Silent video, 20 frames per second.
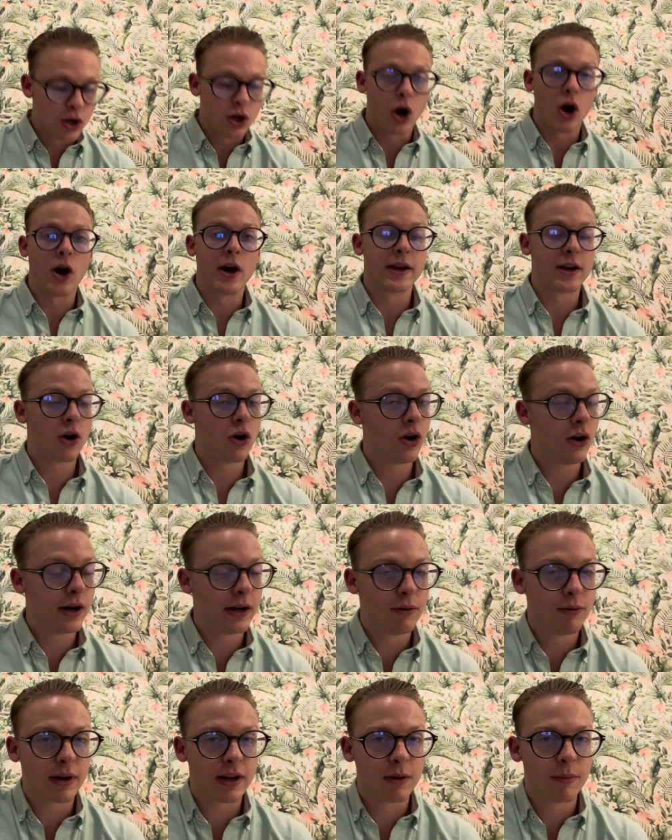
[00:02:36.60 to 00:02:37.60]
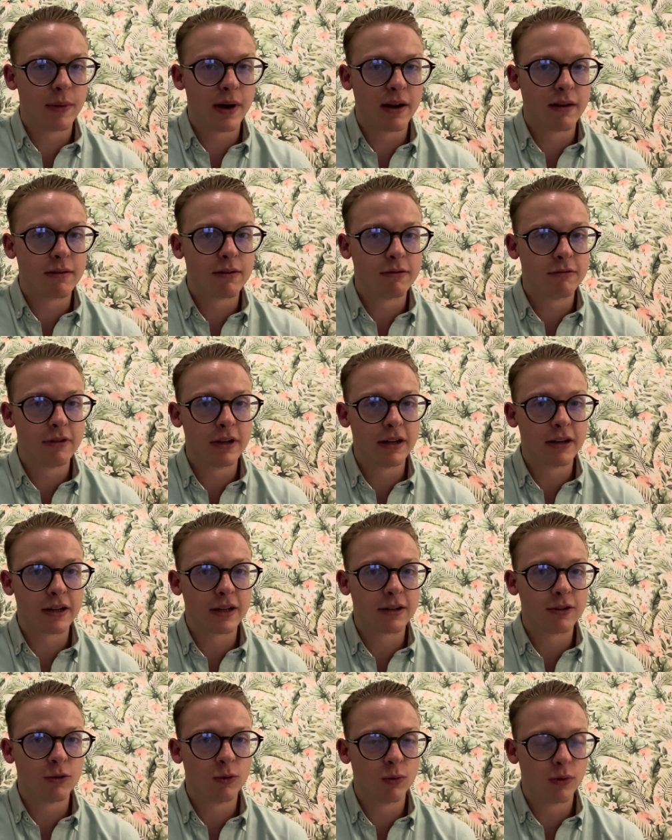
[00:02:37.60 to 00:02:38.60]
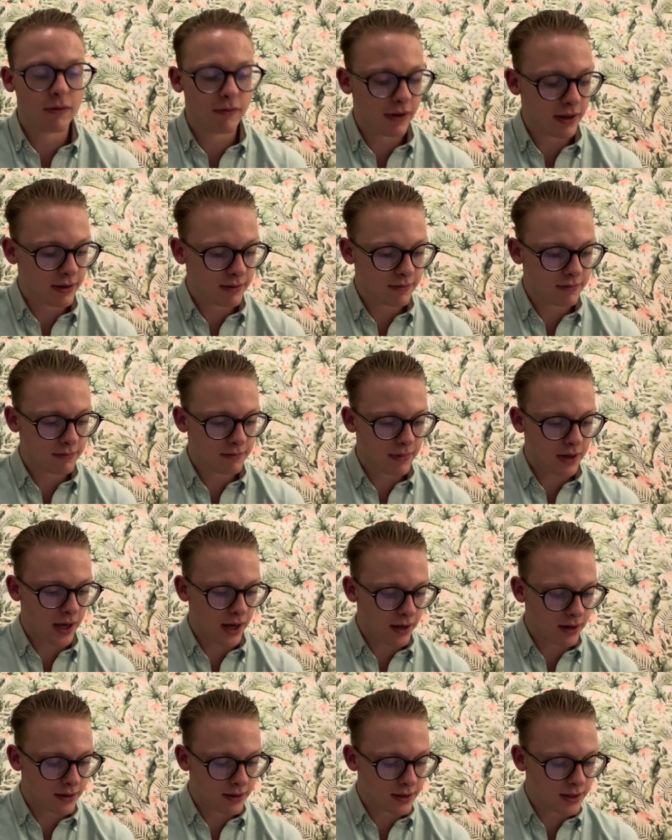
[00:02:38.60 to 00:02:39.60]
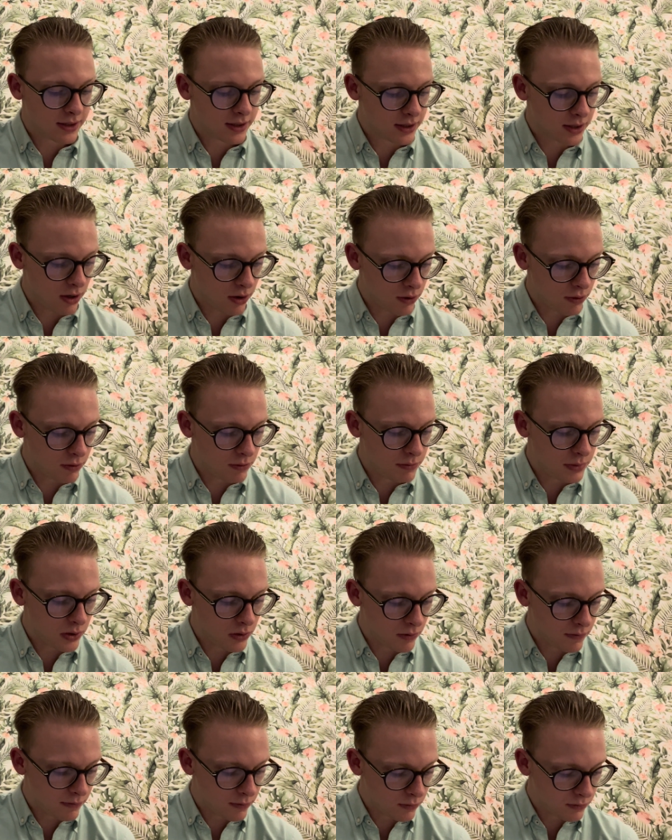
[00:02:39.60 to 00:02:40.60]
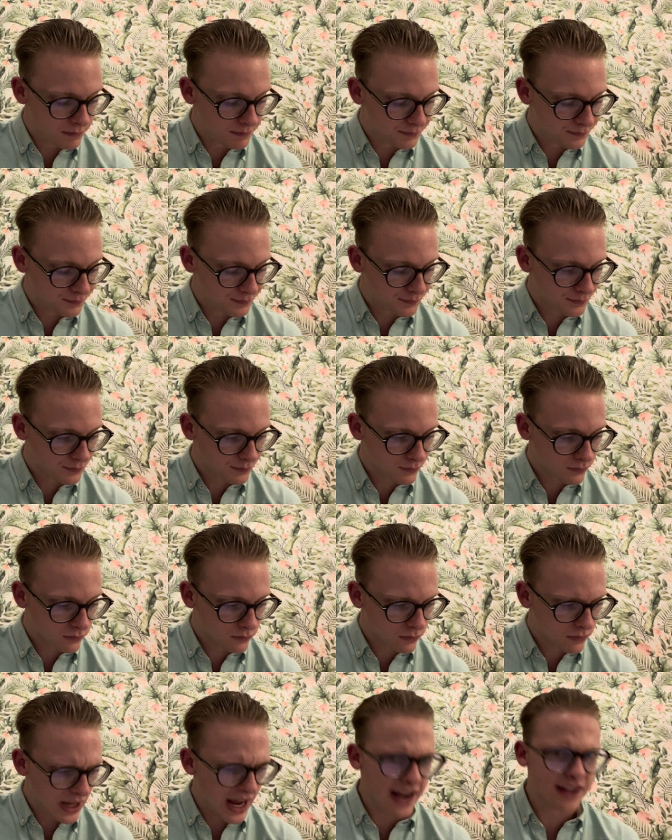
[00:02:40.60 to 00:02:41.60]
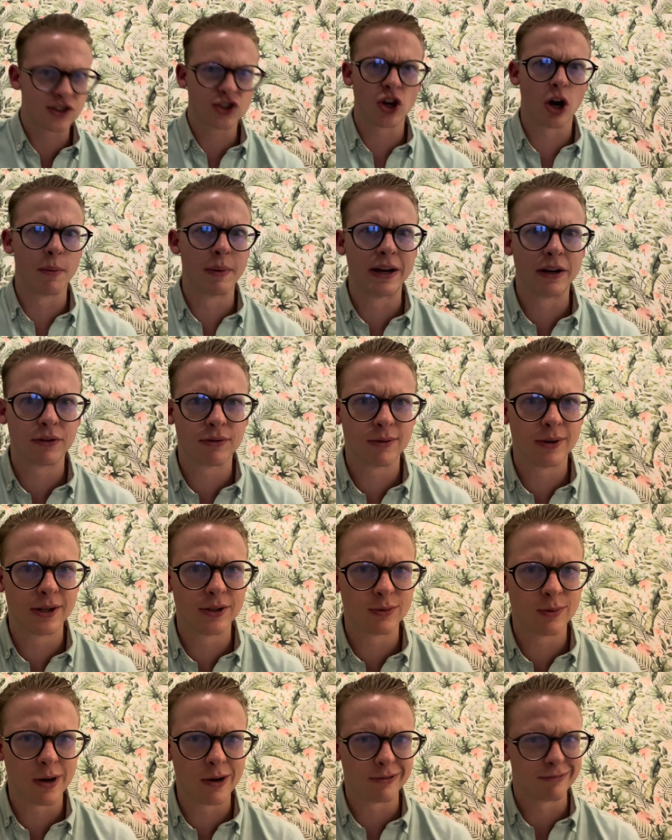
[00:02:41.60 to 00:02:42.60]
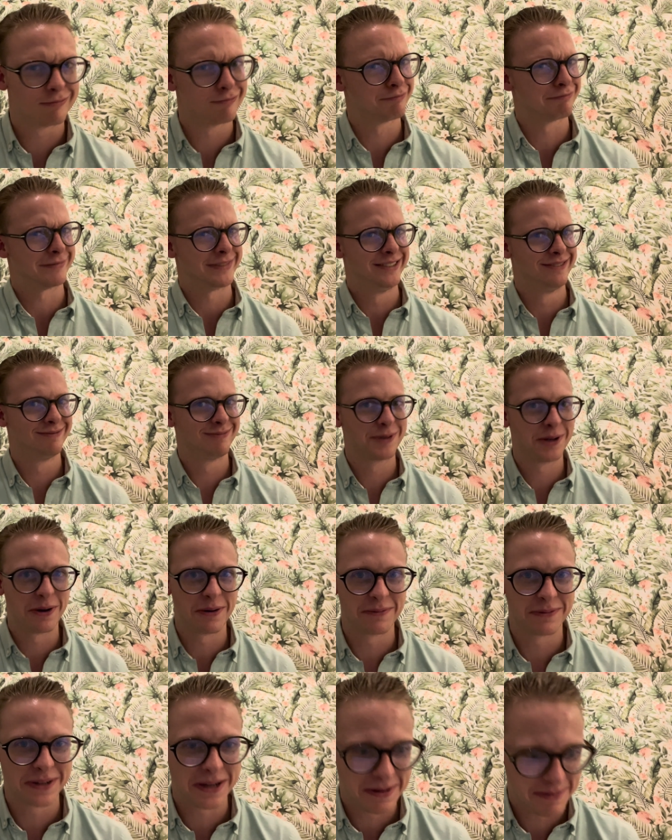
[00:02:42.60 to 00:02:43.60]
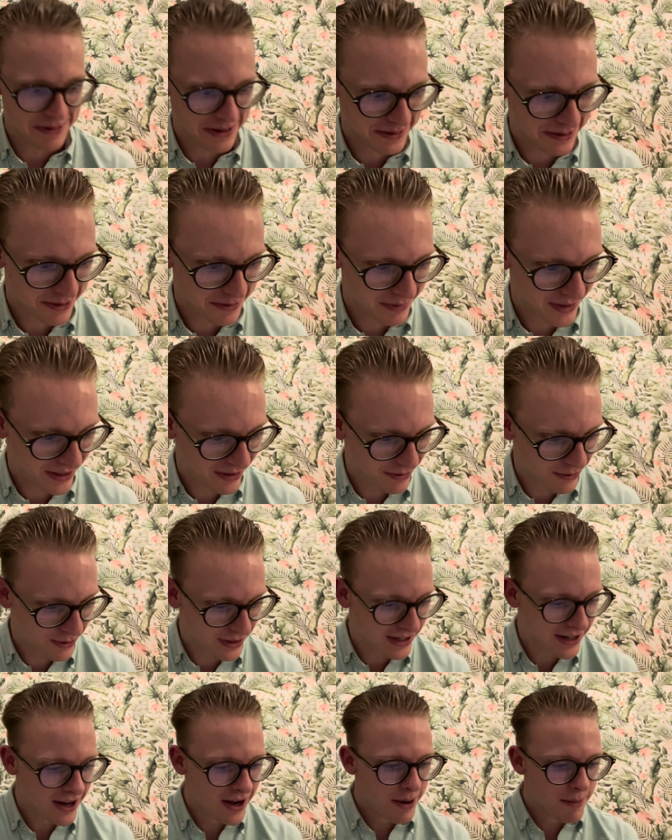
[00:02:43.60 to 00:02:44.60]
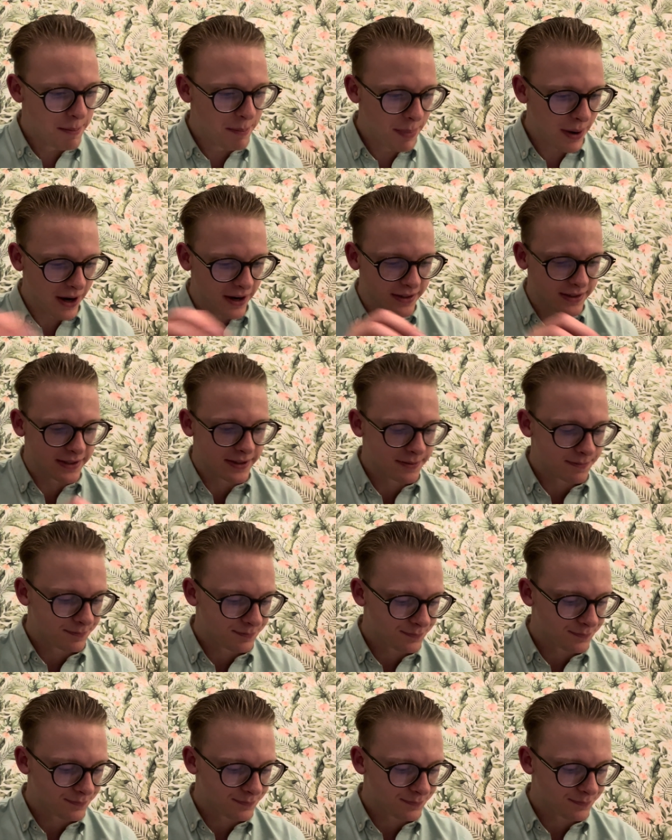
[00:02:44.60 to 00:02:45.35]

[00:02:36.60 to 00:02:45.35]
I highly recommend reading all of it. It is so beautiful. And Psalm 83 as well. Can't forget about Psalm 83. But